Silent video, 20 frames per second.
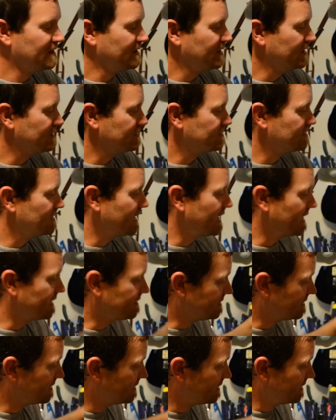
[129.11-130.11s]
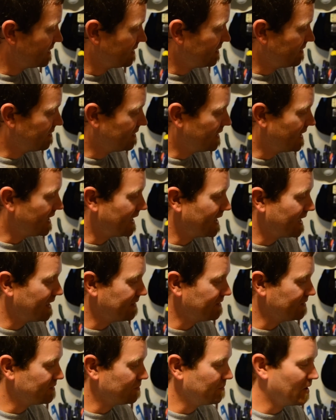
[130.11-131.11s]
is that they had
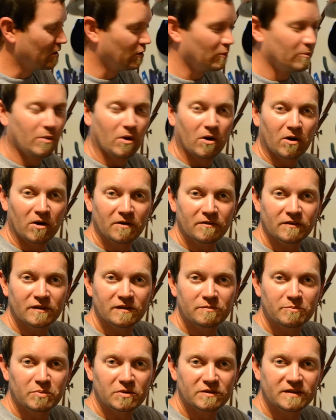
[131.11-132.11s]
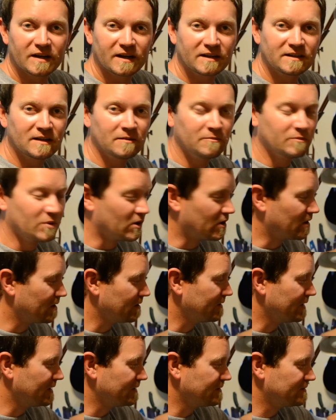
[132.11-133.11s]
this metal bar, this protecting bar
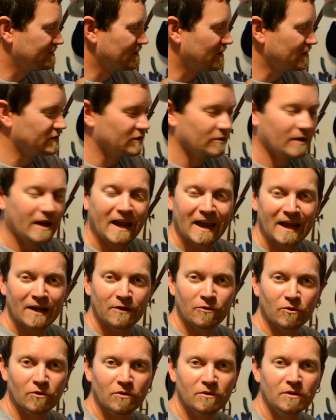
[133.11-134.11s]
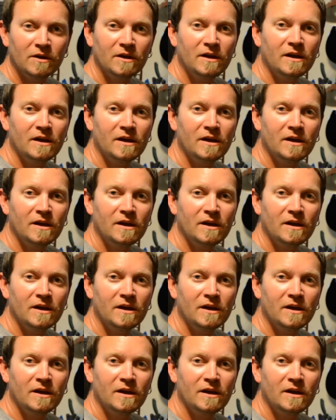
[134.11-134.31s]
that's also a handle,